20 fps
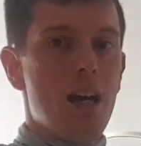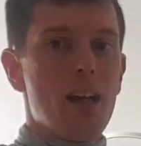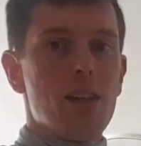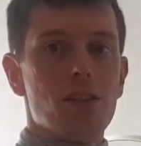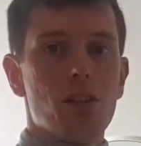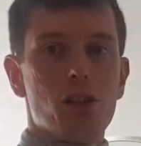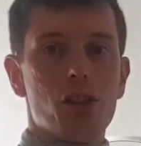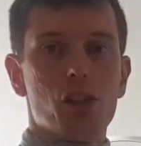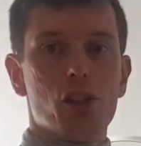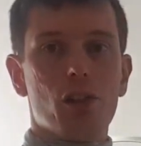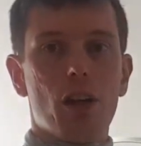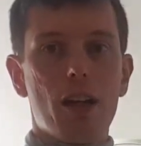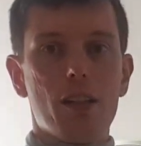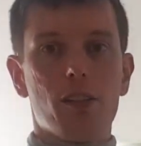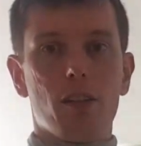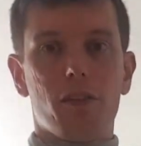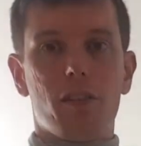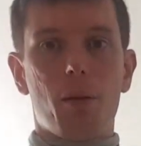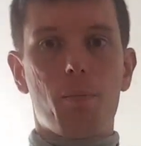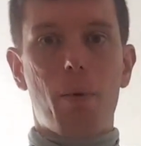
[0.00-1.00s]
So straight
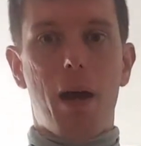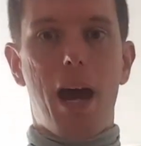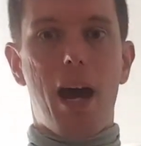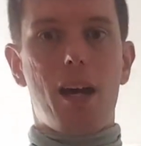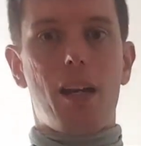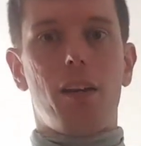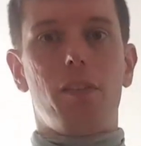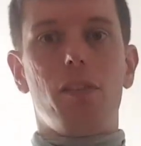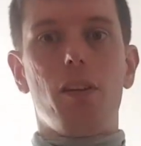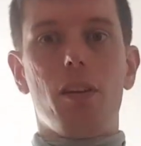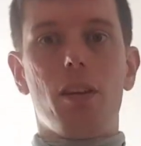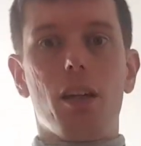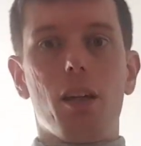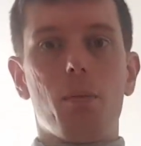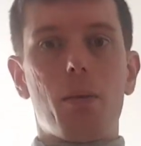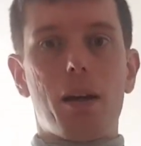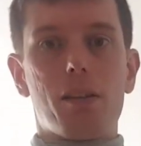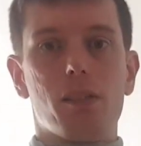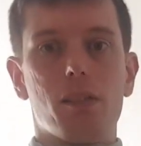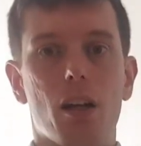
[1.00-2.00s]
off the bat, if you're thinking
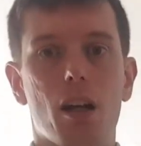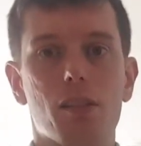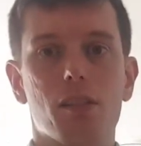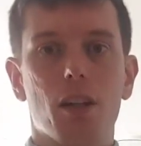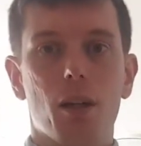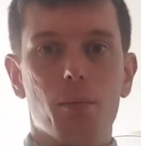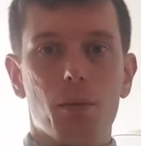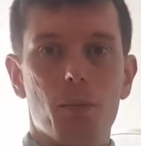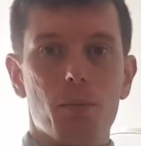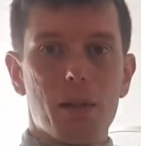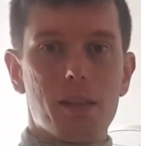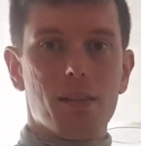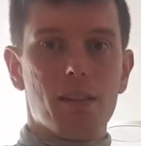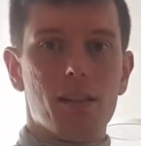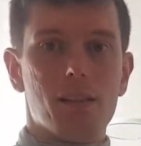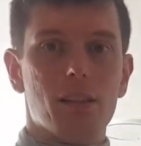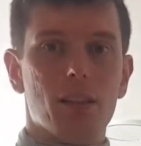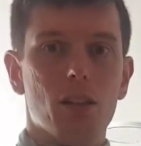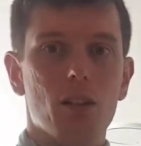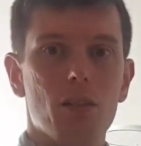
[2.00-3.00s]
about starting up your
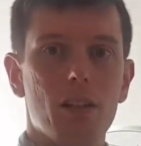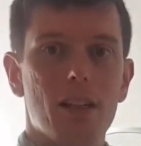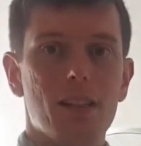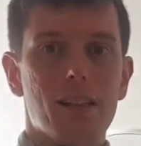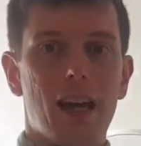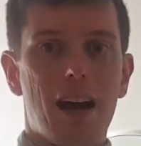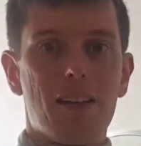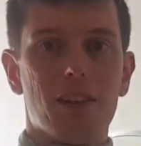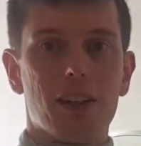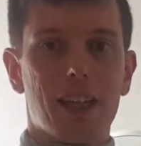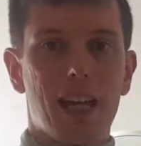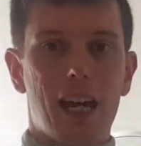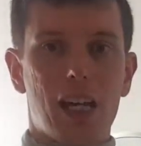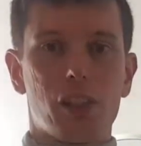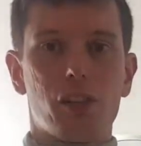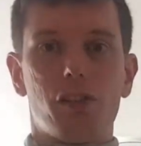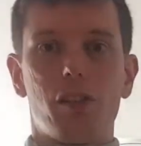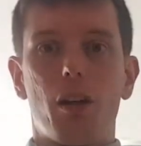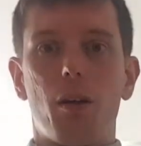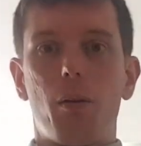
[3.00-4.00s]
business, you need to have a cash
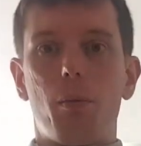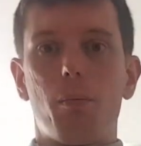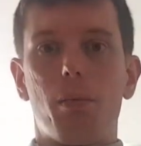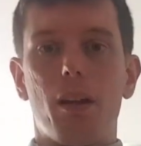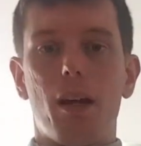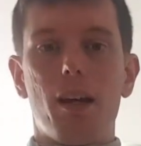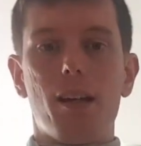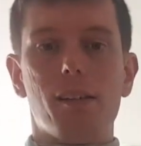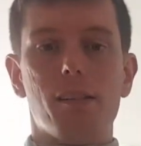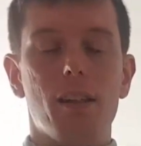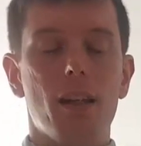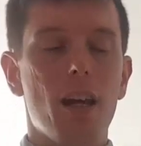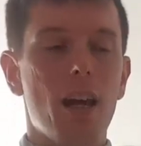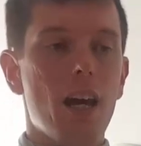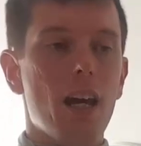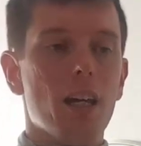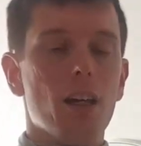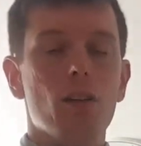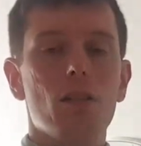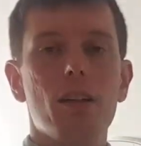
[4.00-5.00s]
flow in place.
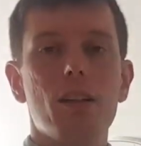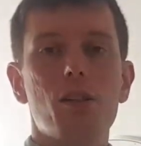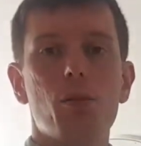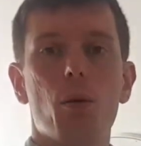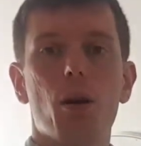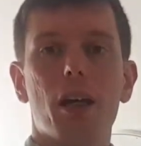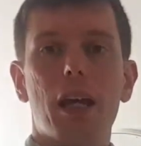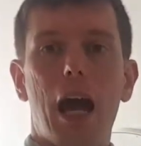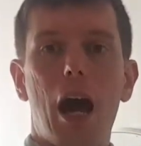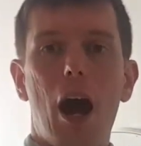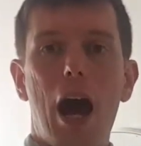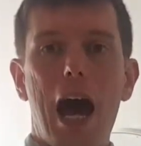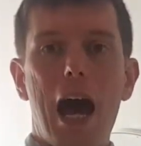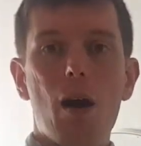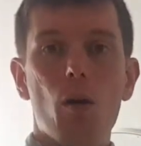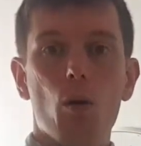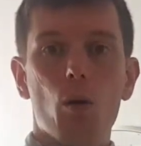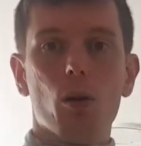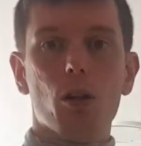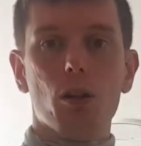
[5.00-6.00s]
You need to work out how
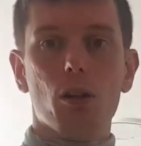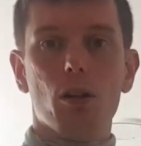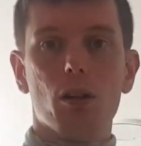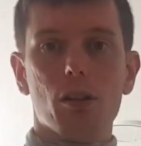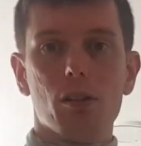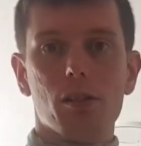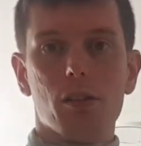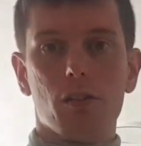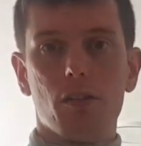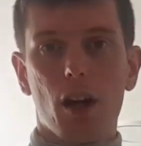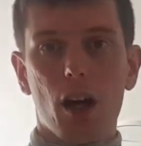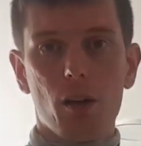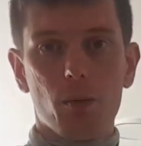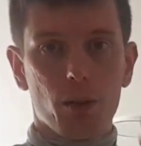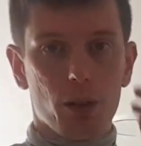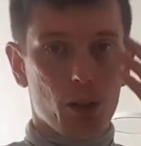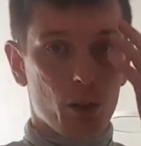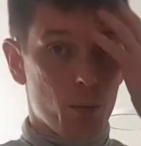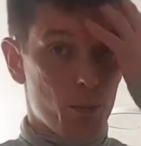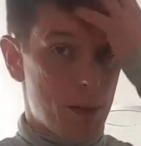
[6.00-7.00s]
long you can survive
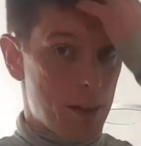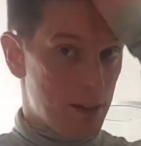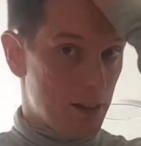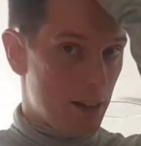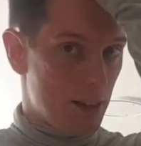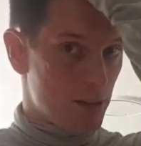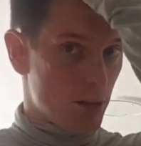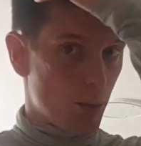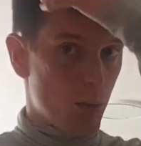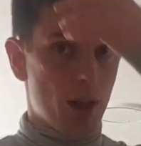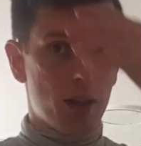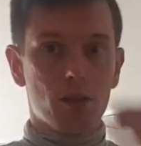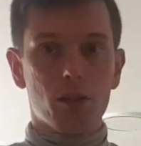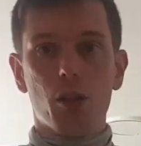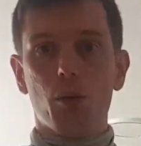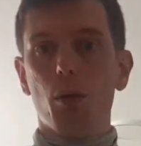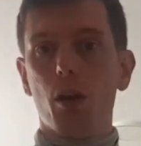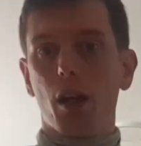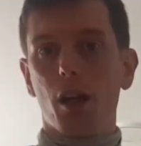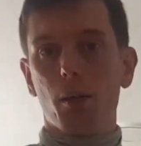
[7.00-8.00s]
with your business, whether you're
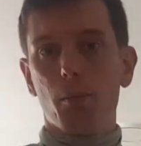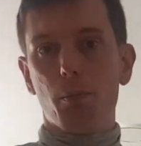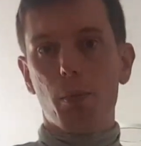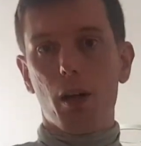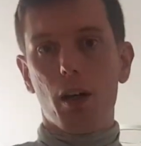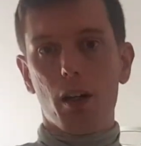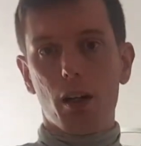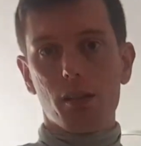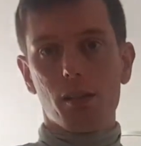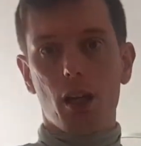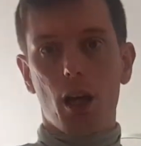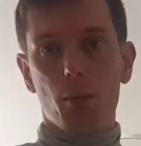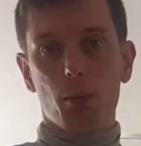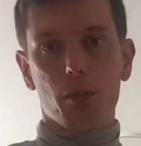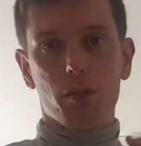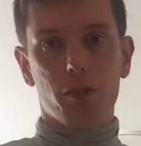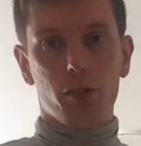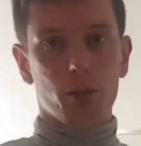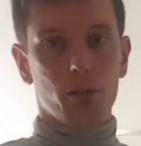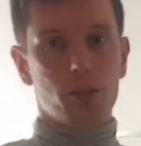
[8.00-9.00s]
working part-time or
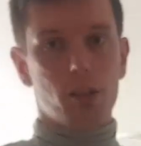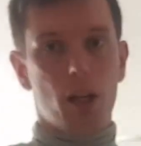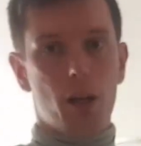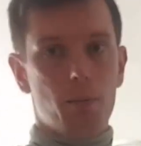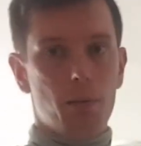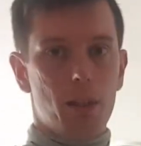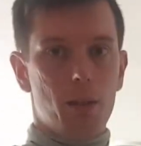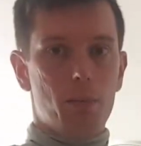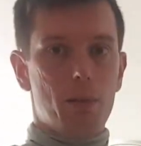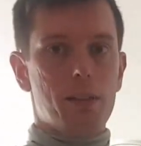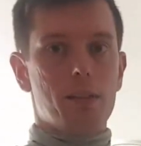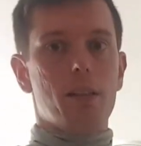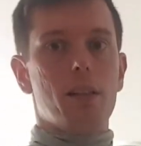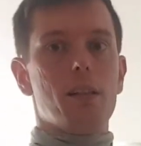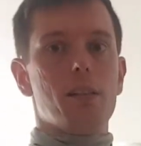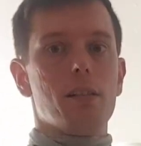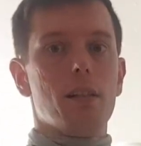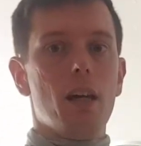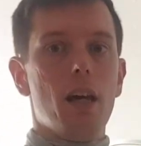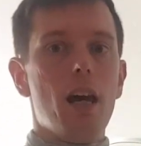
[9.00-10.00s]
full-time in the
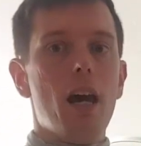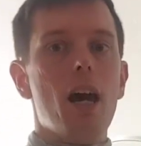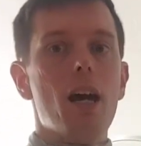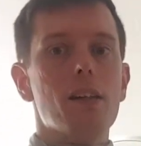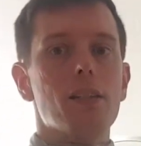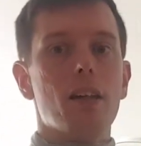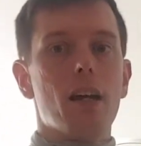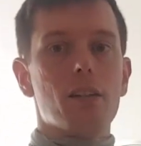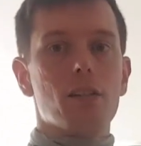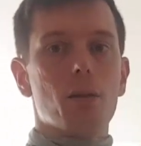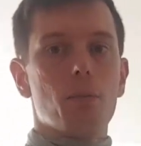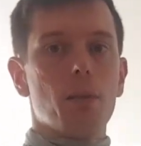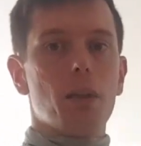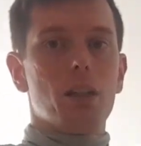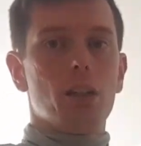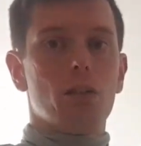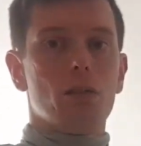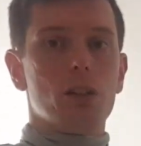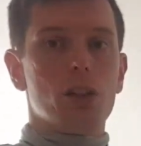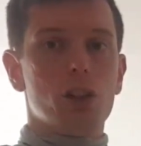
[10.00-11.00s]
business. So that's going to be
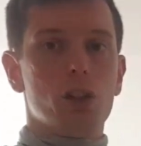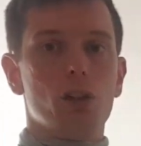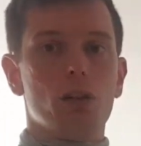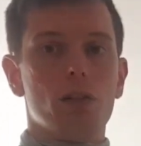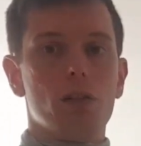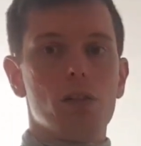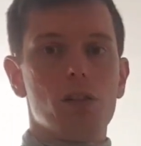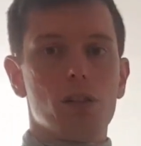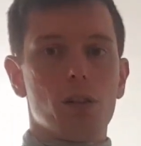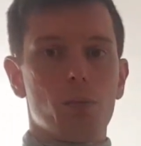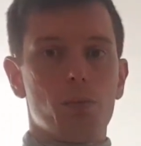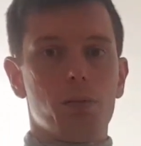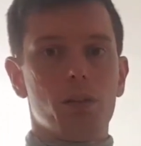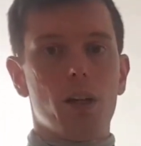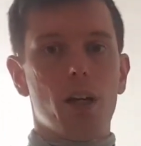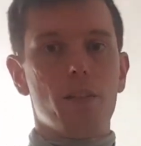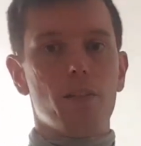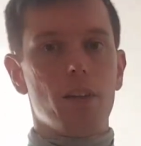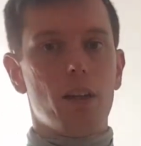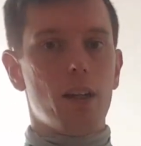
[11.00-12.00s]
your insurance, your
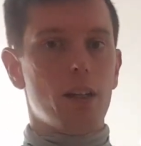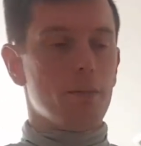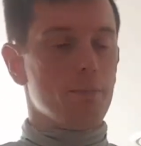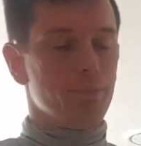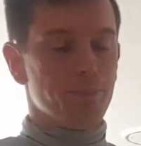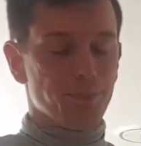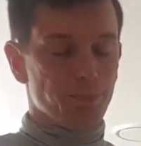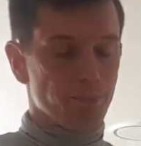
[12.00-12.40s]
private